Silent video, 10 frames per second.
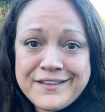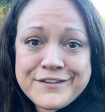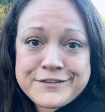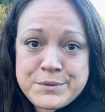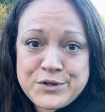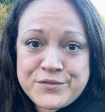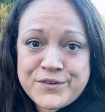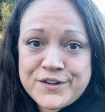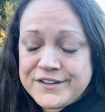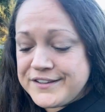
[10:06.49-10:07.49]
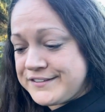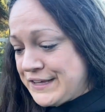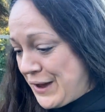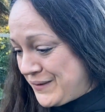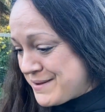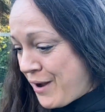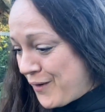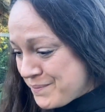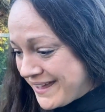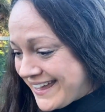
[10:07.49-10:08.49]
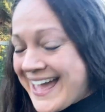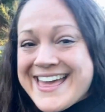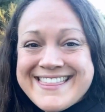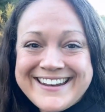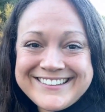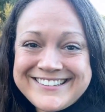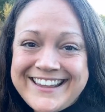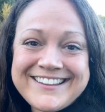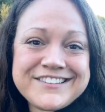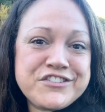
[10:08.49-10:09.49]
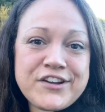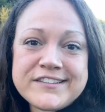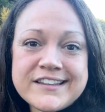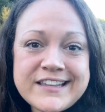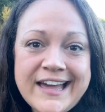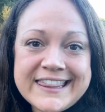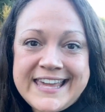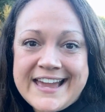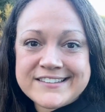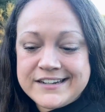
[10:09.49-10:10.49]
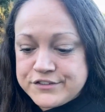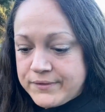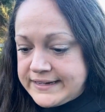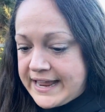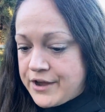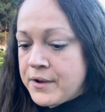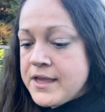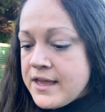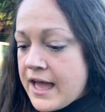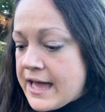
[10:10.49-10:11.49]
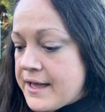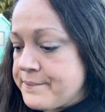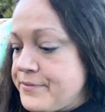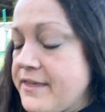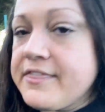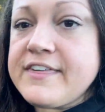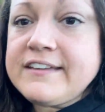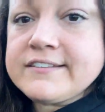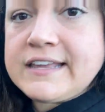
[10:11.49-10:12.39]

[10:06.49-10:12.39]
looks beautiful. So I'm hoping that it stays just as healthy as it is right now. This